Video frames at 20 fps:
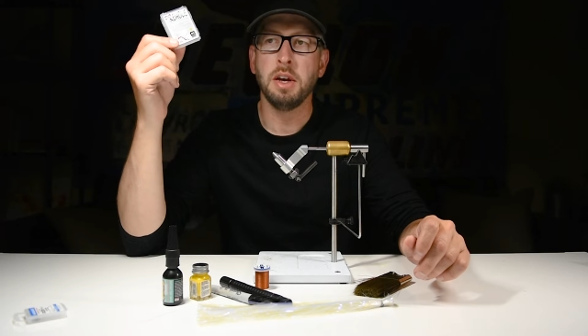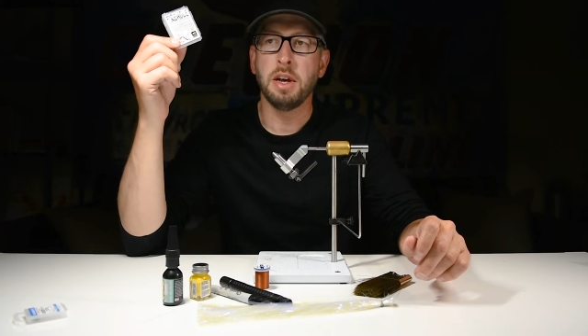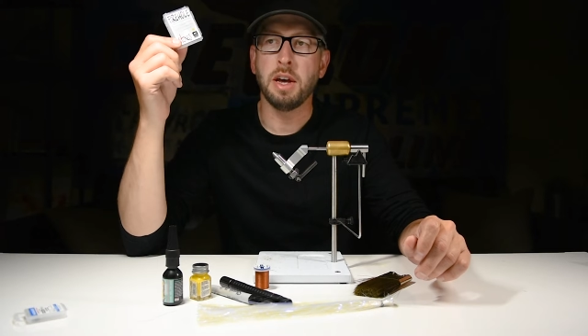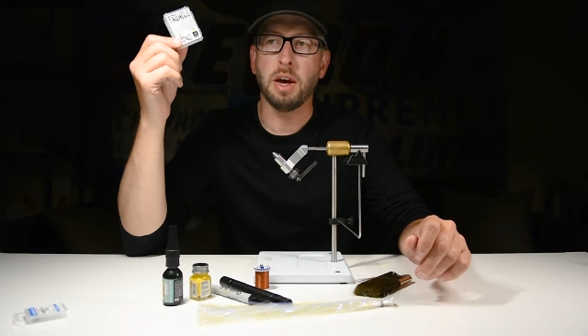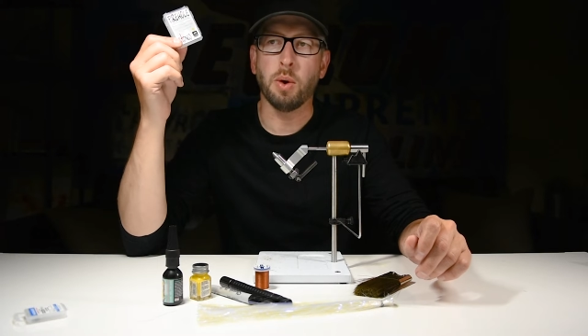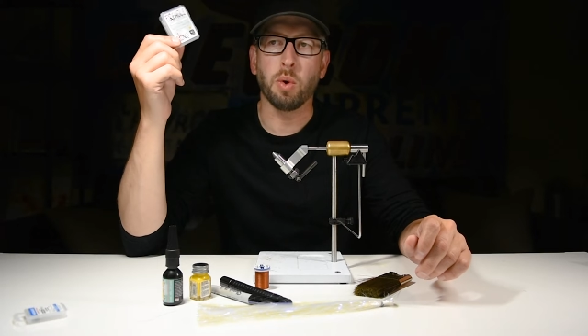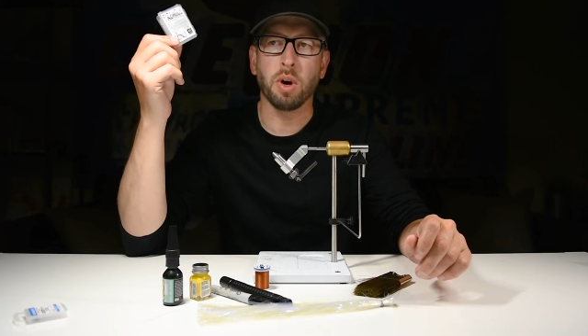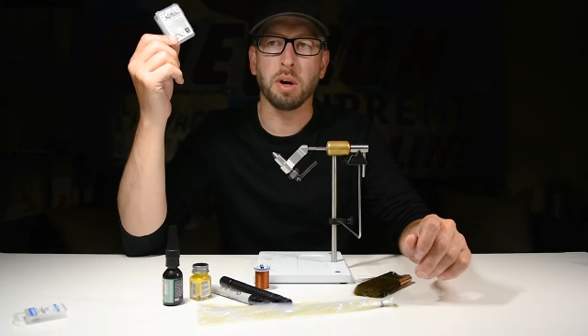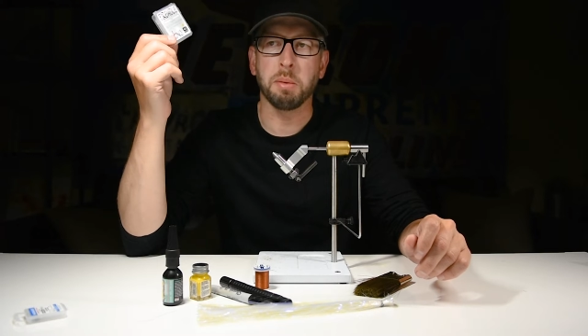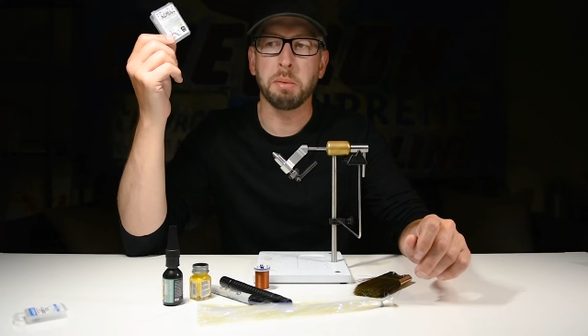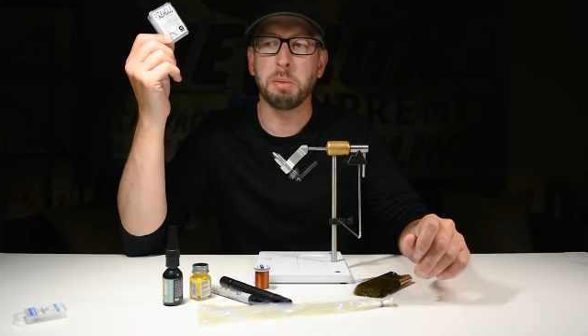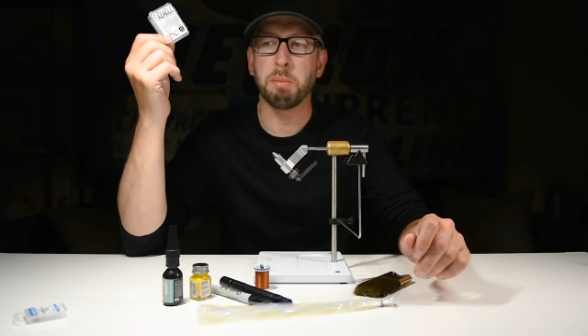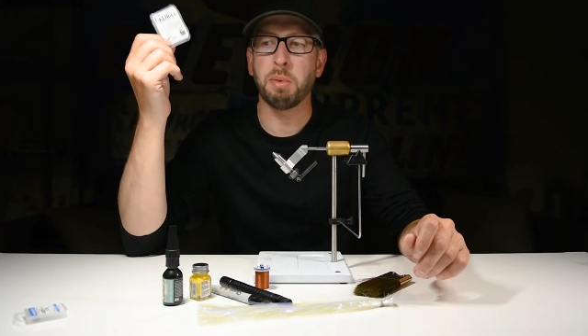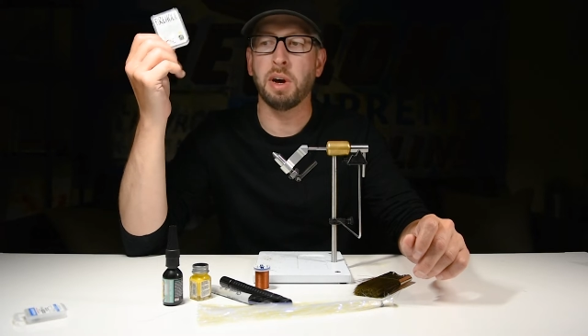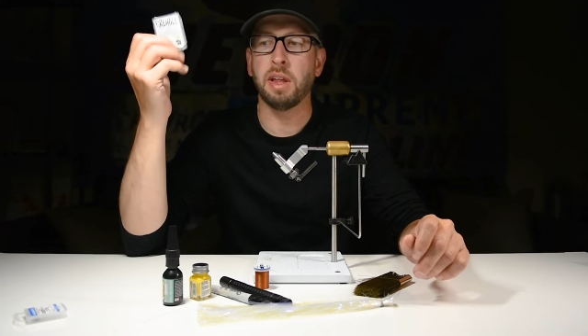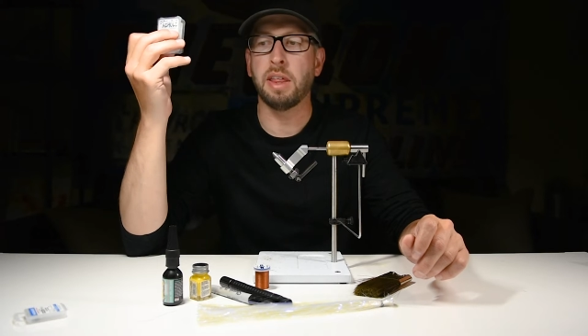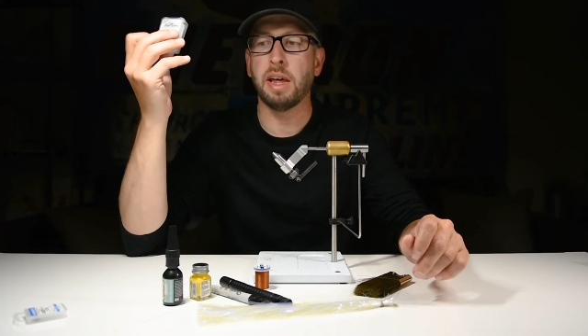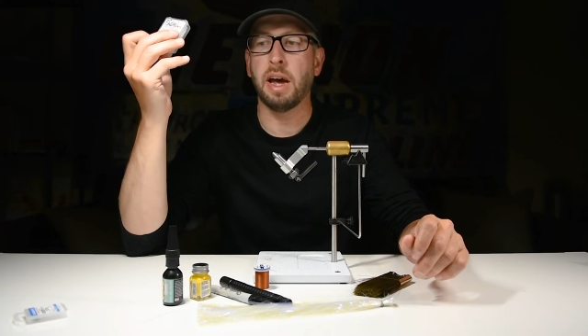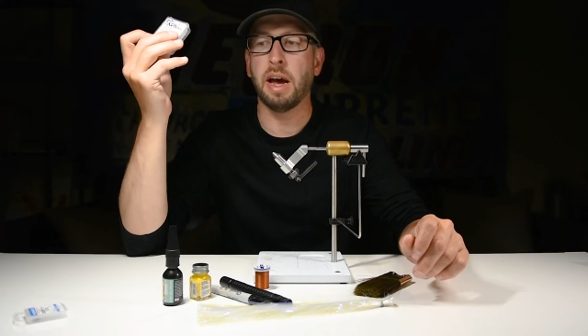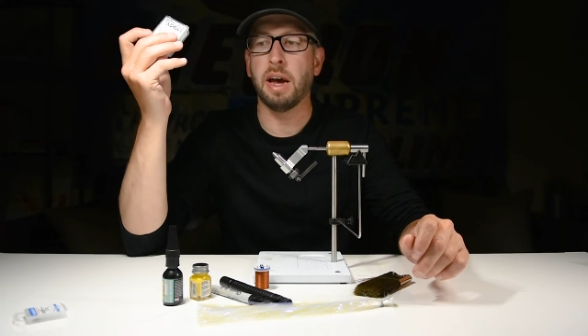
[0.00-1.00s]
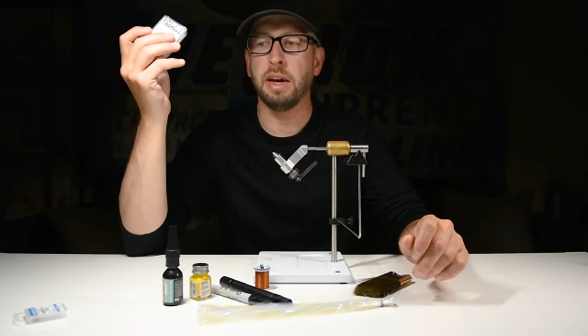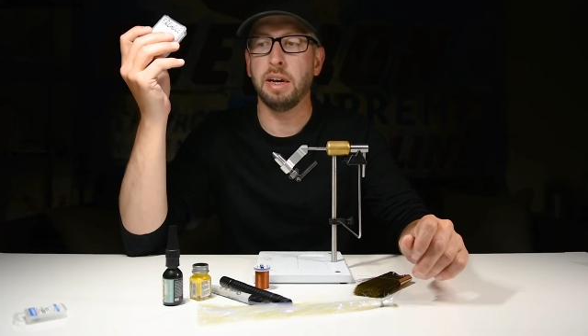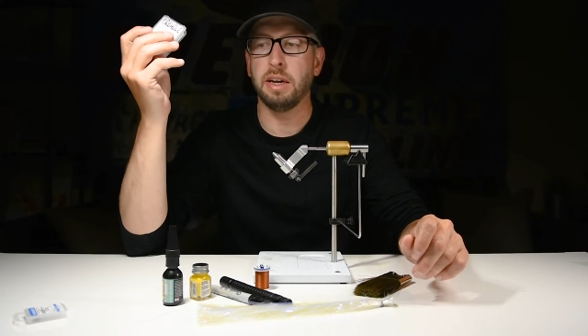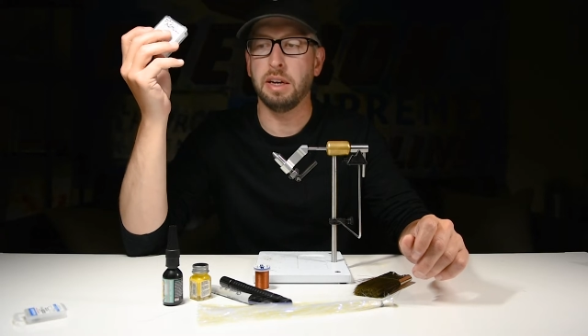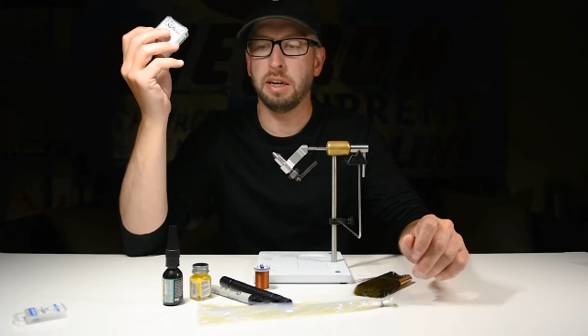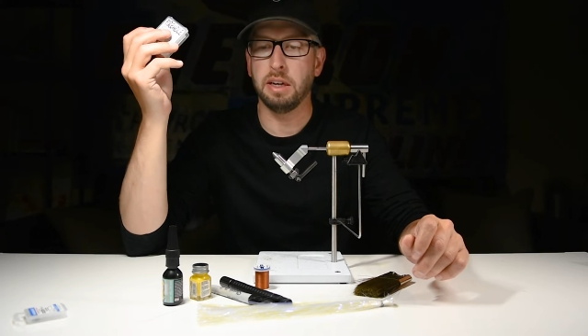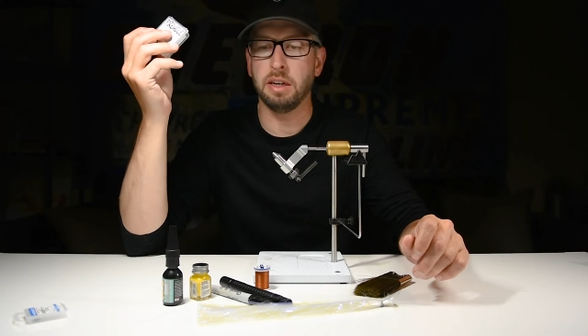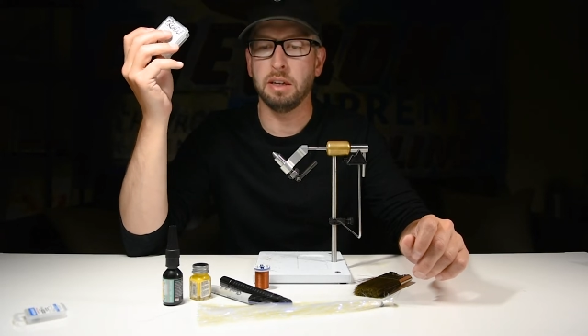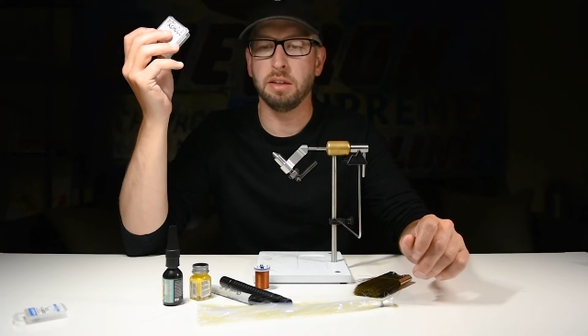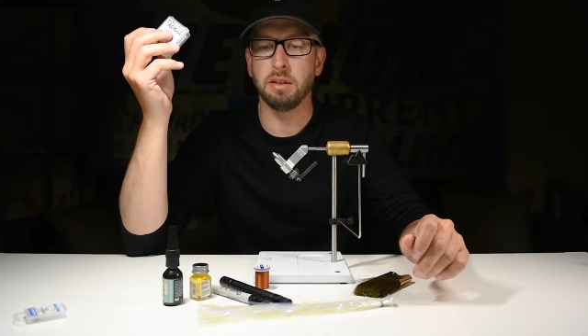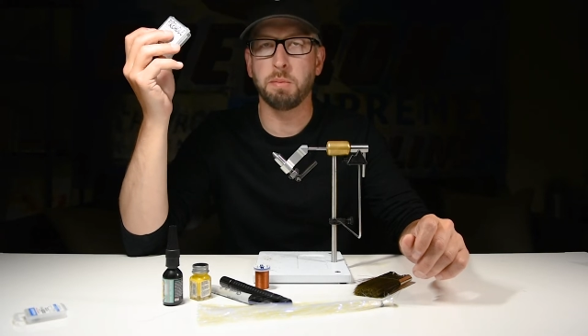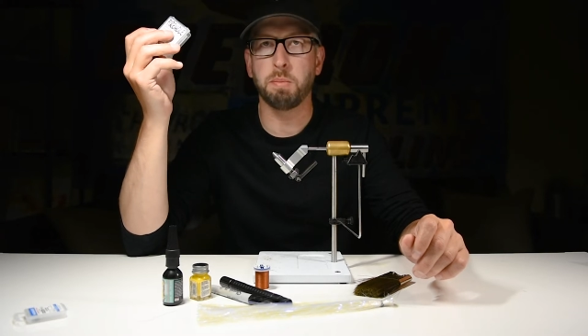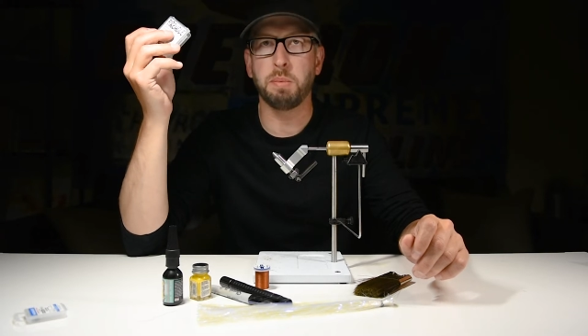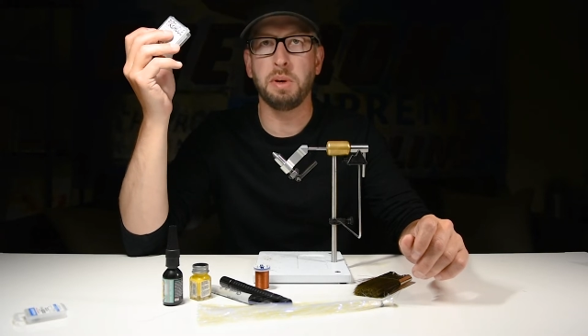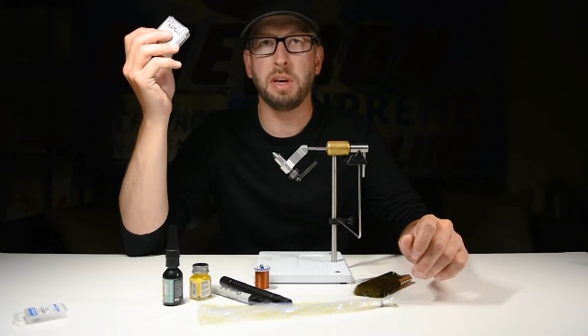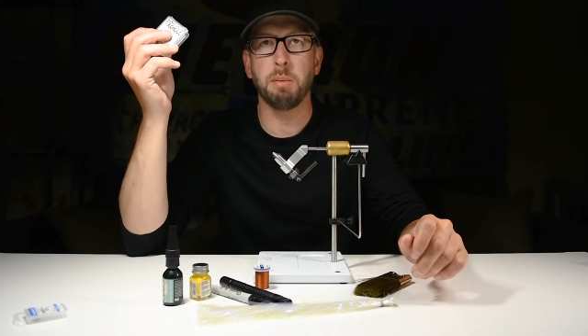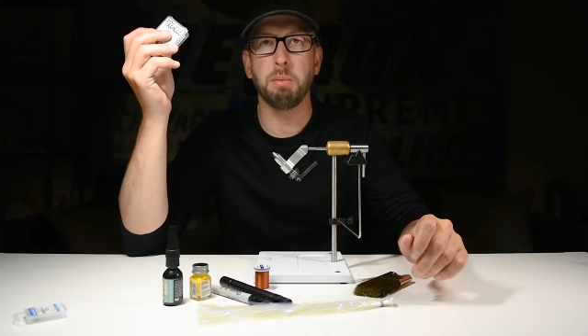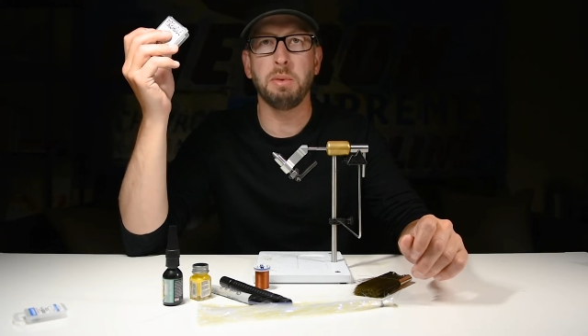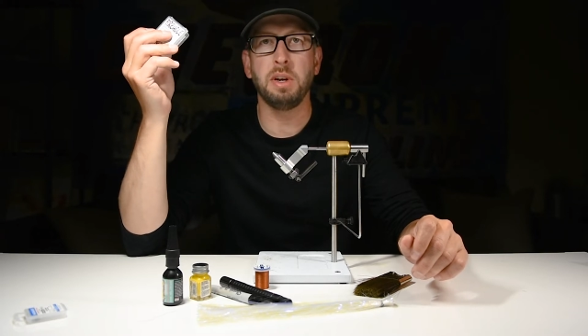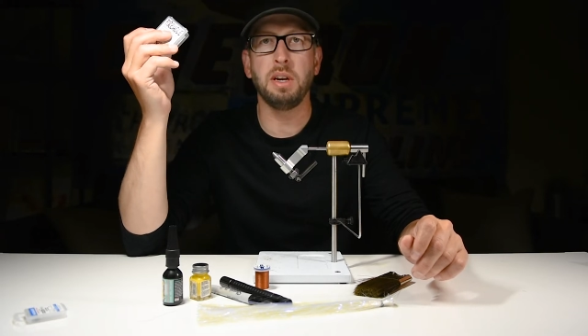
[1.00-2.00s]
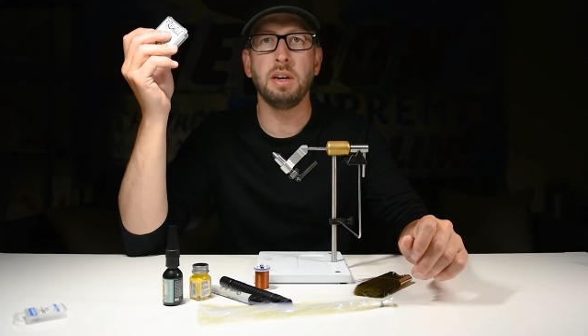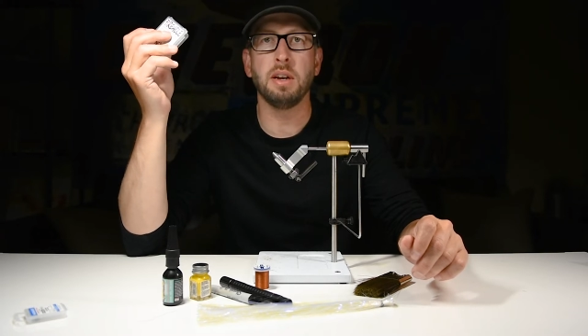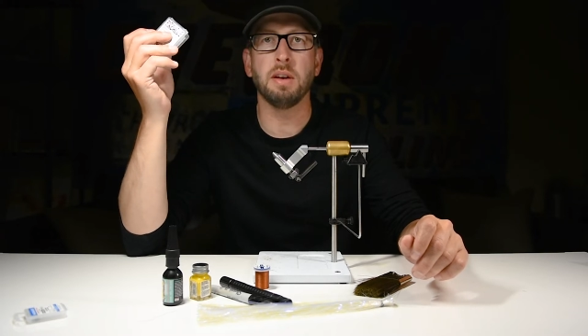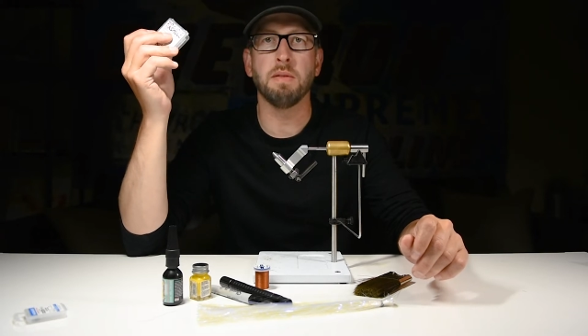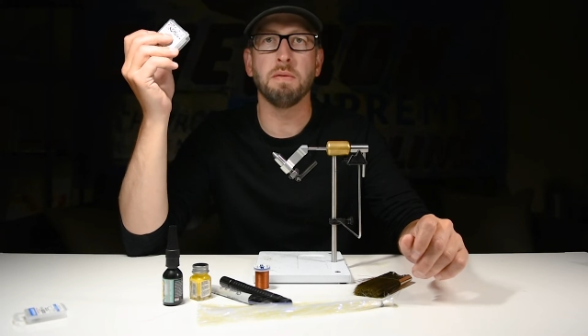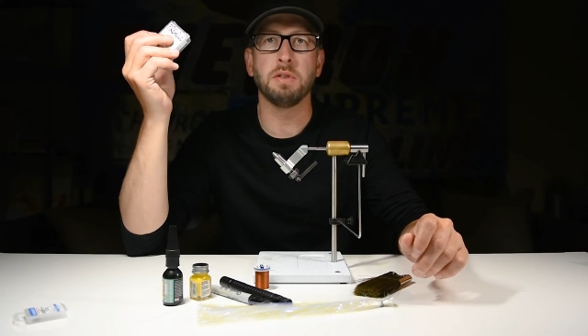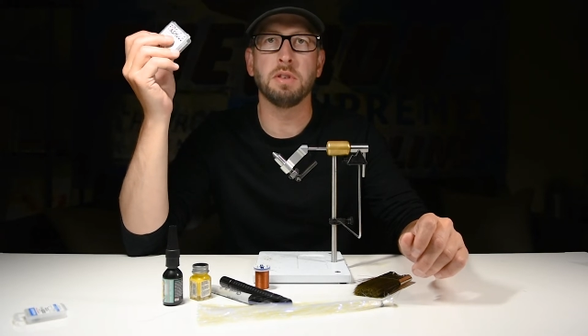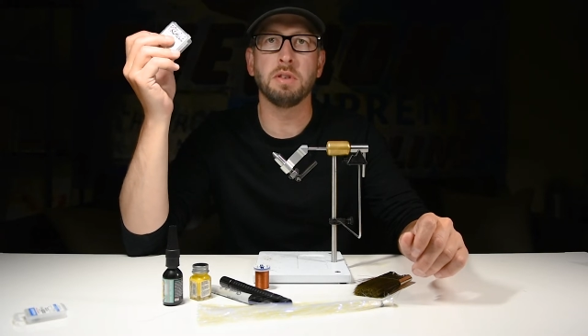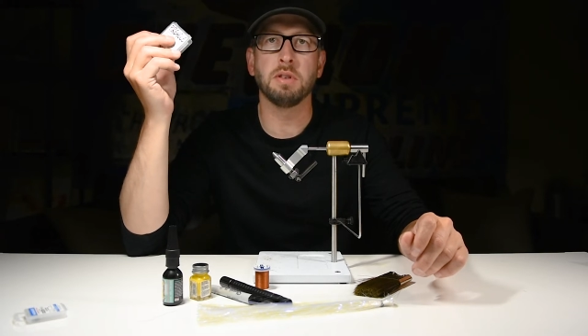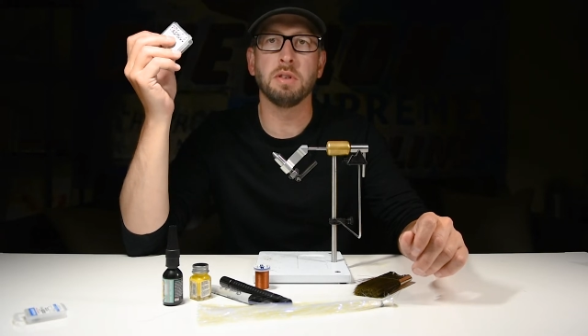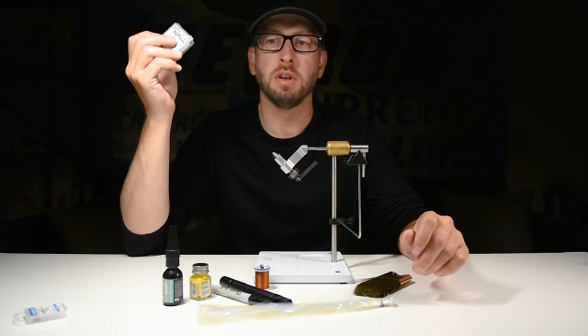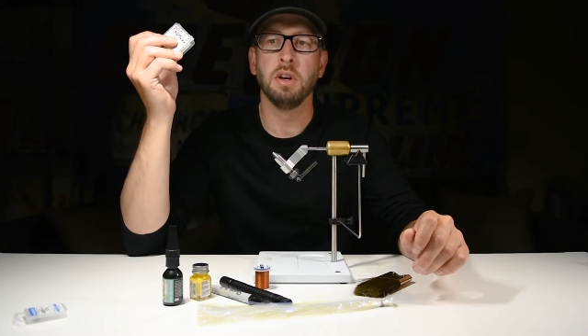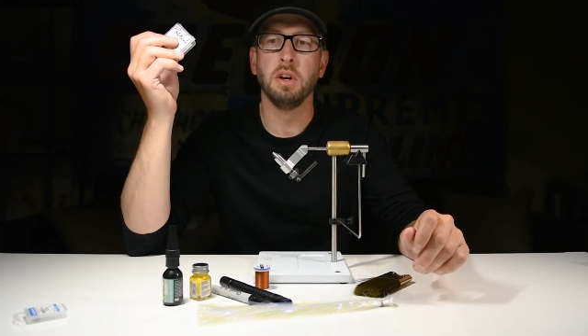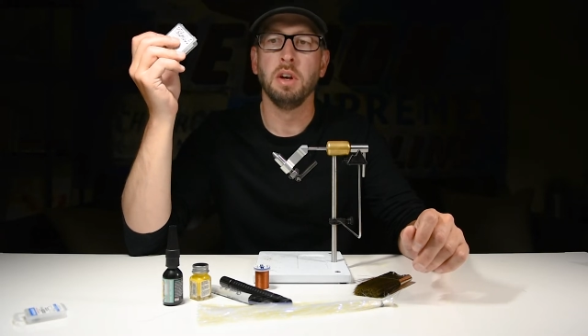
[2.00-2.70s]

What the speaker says: And what I mean by that is PMD nymphs